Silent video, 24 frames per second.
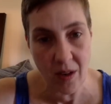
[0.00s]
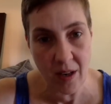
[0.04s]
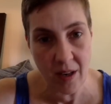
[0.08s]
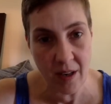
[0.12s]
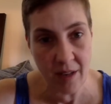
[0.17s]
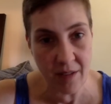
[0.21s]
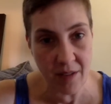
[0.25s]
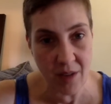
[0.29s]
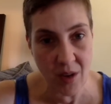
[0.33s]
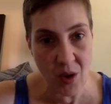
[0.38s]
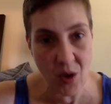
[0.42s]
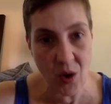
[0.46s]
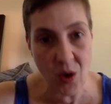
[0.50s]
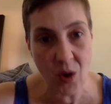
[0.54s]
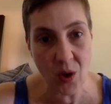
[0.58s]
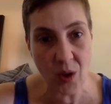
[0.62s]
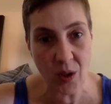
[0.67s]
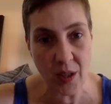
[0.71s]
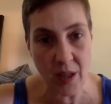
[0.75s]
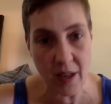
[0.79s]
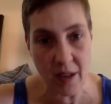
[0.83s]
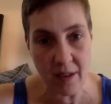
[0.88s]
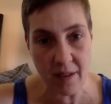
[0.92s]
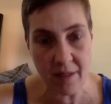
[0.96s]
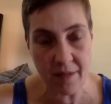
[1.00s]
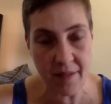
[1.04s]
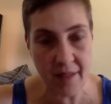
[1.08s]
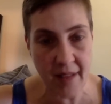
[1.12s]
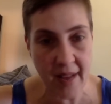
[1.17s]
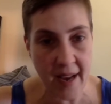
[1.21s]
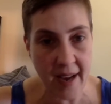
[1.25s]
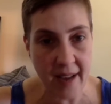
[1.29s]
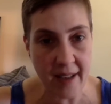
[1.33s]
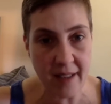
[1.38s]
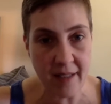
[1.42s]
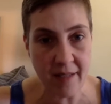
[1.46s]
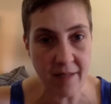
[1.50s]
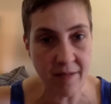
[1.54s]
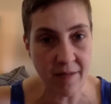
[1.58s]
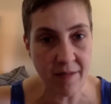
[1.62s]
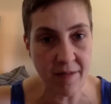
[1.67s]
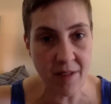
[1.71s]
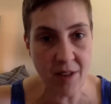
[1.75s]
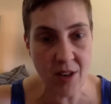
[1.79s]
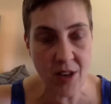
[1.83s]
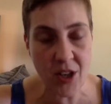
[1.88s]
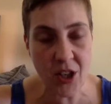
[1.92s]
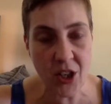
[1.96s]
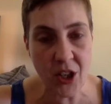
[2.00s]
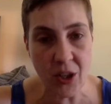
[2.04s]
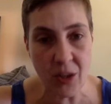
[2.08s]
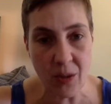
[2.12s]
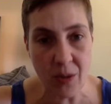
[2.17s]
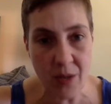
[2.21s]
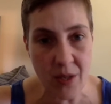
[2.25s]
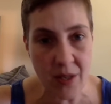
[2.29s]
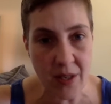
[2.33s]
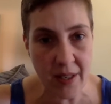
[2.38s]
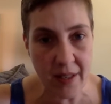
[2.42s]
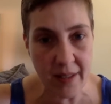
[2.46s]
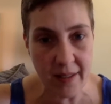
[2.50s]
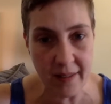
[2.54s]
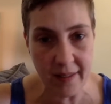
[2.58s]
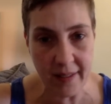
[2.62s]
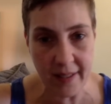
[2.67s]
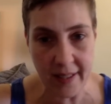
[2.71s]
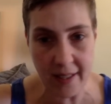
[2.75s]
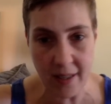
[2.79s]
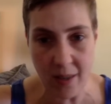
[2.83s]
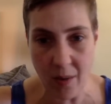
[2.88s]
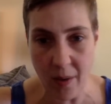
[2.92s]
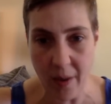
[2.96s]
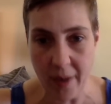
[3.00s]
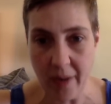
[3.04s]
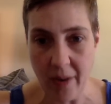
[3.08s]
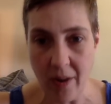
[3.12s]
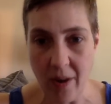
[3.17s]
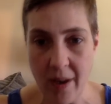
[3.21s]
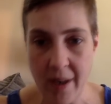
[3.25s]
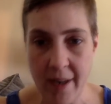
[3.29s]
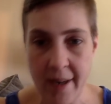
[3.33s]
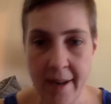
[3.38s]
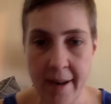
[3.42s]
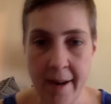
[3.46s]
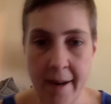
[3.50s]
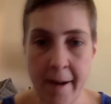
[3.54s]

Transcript: of all of that virtue signaling going on.